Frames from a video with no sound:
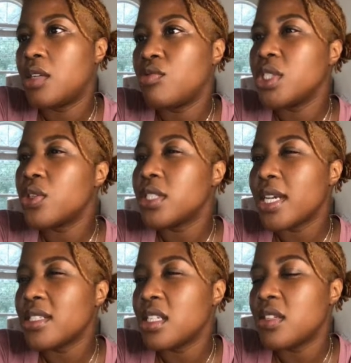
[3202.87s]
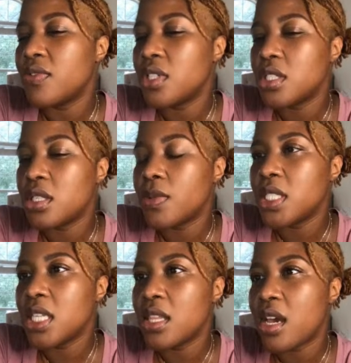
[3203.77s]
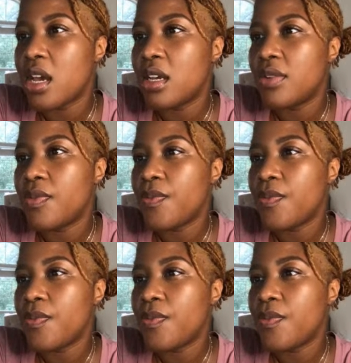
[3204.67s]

resource access definitions. I want to say that.